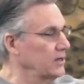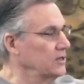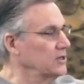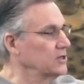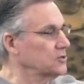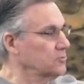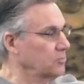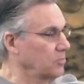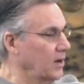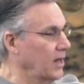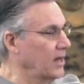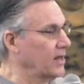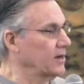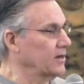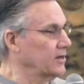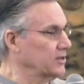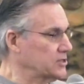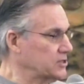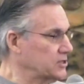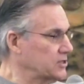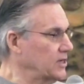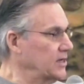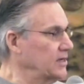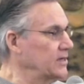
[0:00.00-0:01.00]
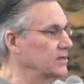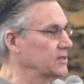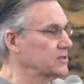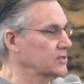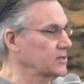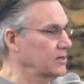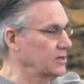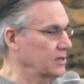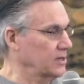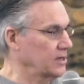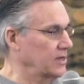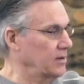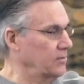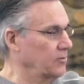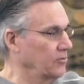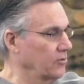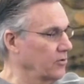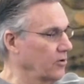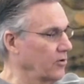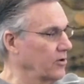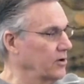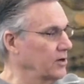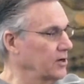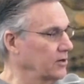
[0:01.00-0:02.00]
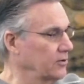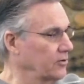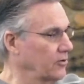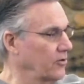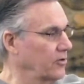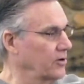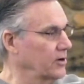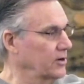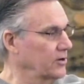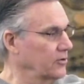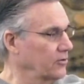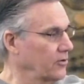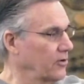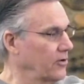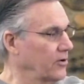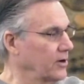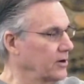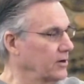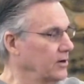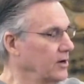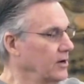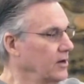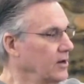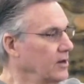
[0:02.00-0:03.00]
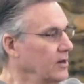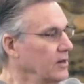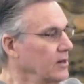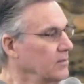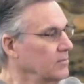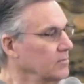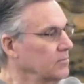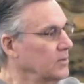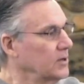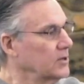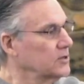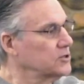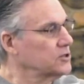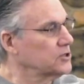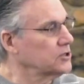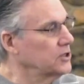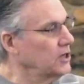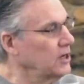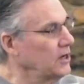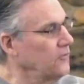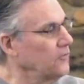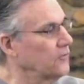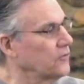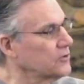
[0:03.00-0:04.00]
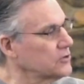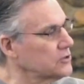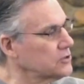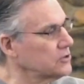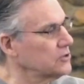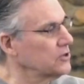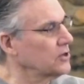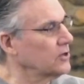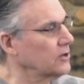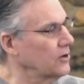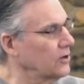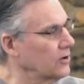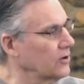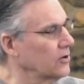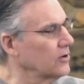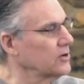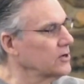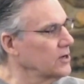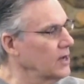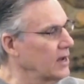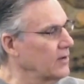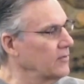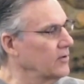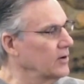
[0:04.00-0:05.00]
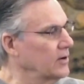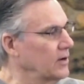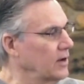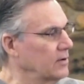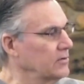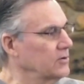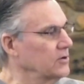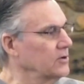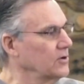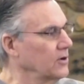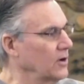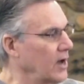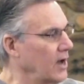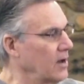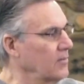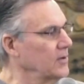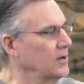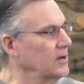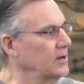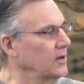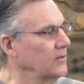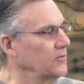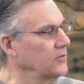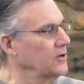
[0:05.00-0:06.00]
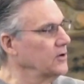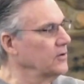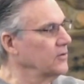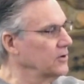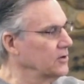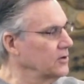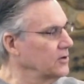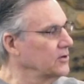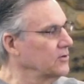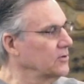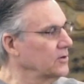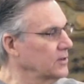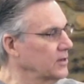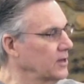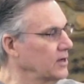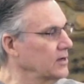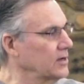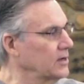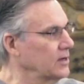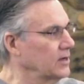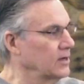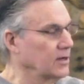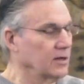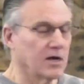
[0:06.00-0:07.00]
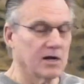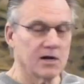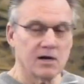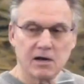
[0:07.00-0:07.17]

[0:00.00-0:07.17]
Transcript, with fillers: They just planted a seed that's going to keep growing and growing and growing. But she forsook her and David. Uh, you know, how many of you would do what they did?